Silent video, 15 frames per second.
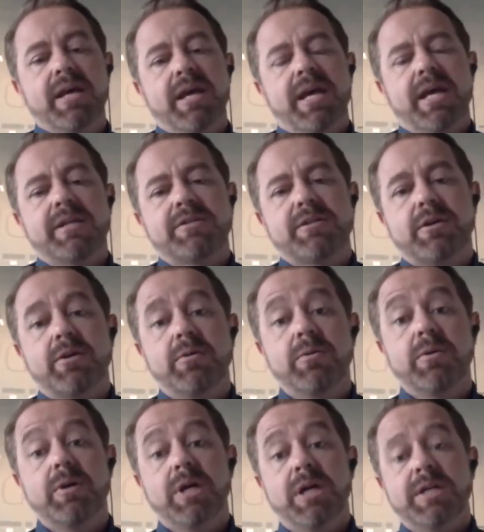And so
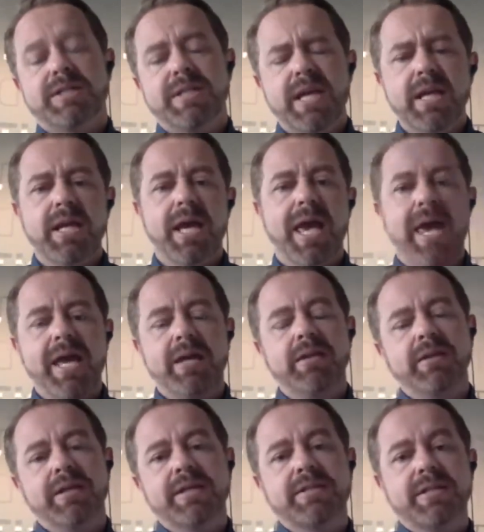a data
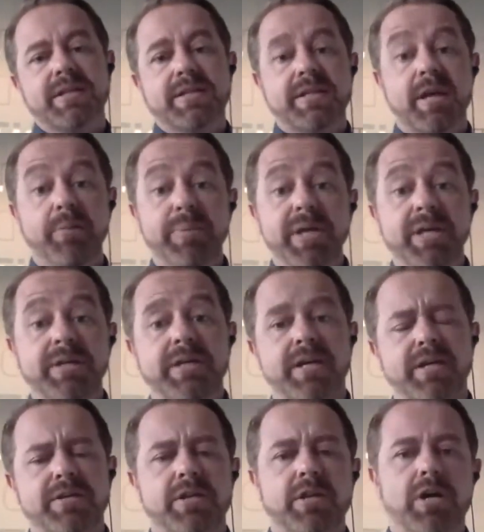analyst is helping a
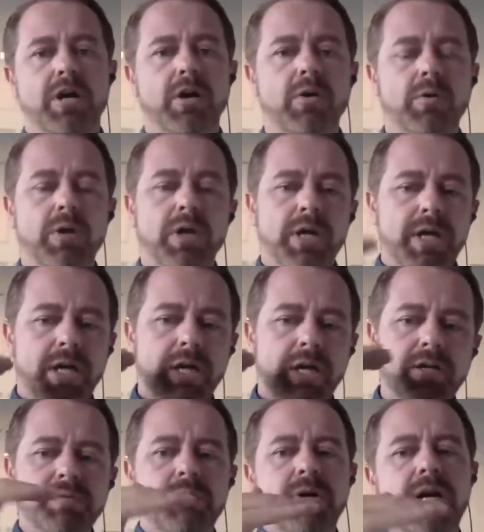dentist to know, here's
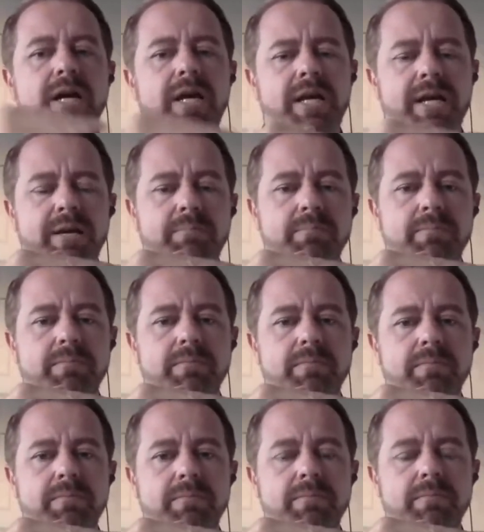where I am,
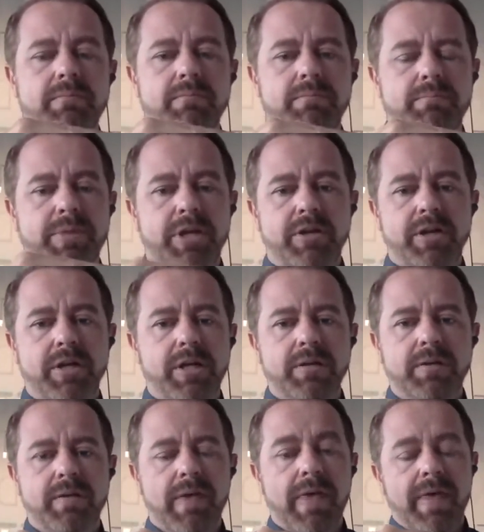period.
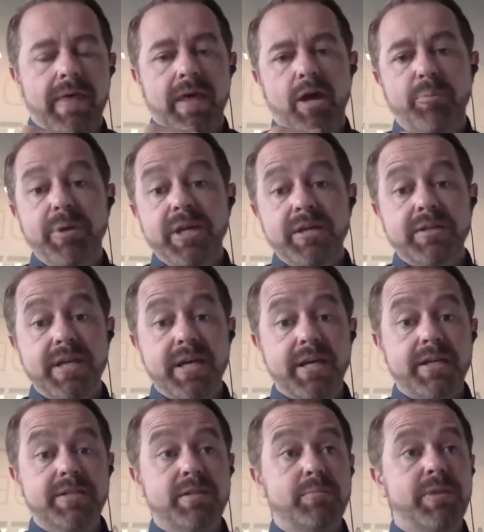Helping a
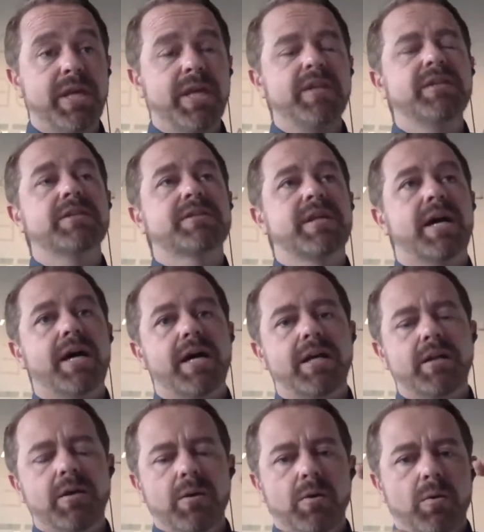dentist to then decide,
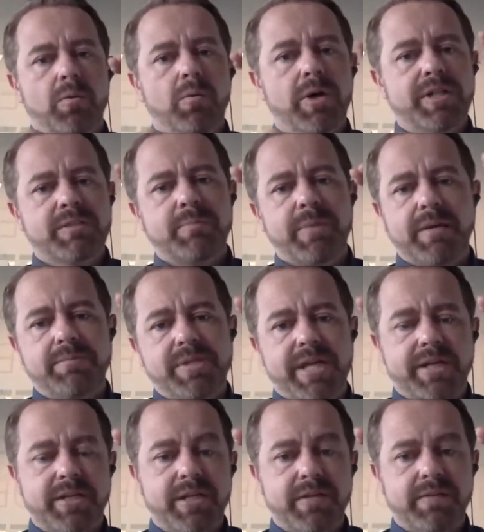what's my
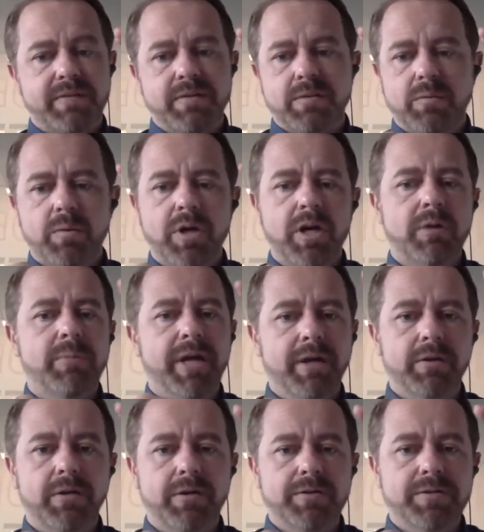objectives? Where are my
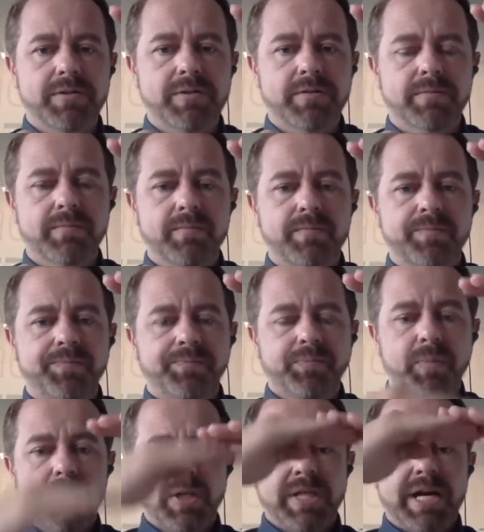goals?
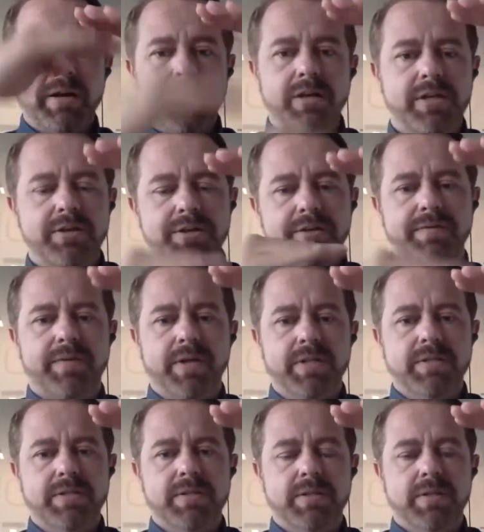Now here's our
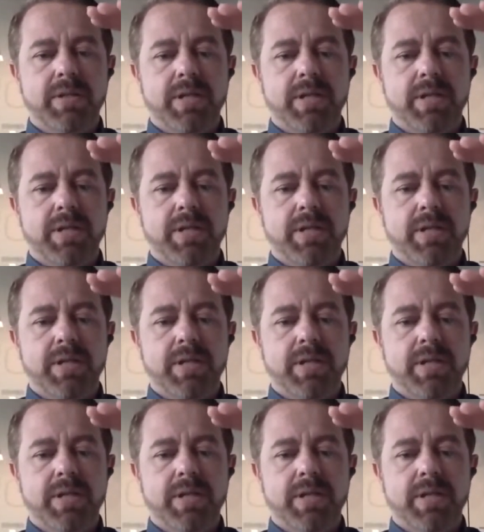difference.